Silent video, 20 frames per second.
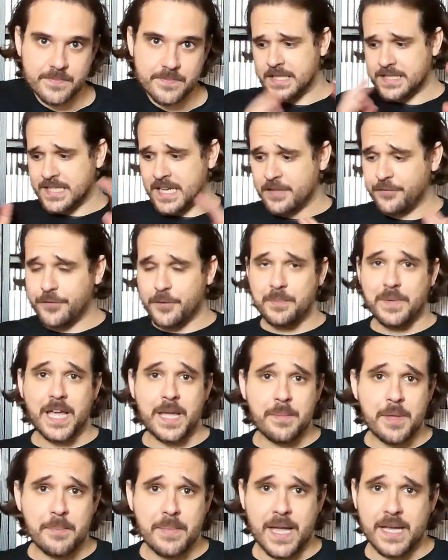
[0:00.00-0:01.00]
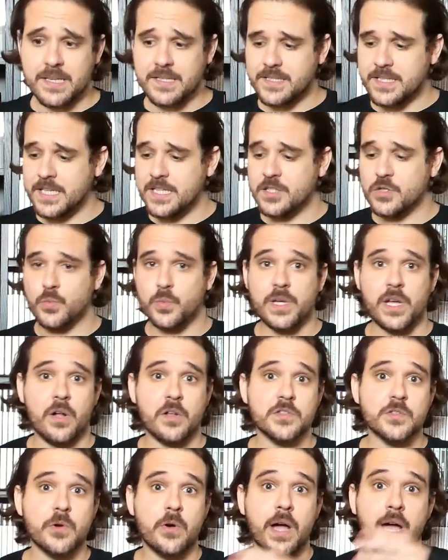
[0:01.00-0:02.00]
Aside from gaming magazines, we
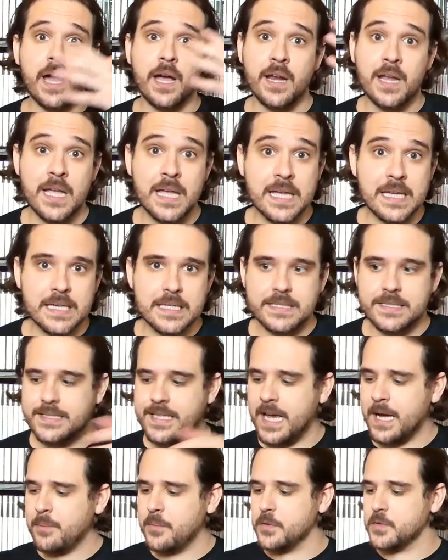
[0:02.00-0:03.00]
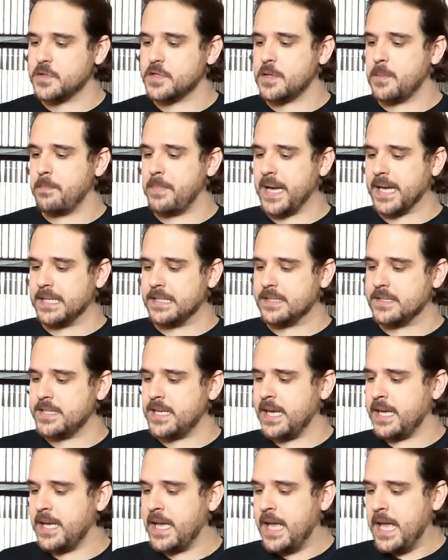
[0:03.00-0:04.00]
also had demos back in the
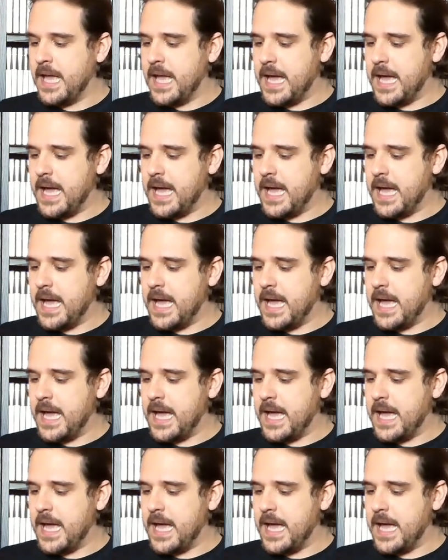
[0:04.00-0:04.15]
day,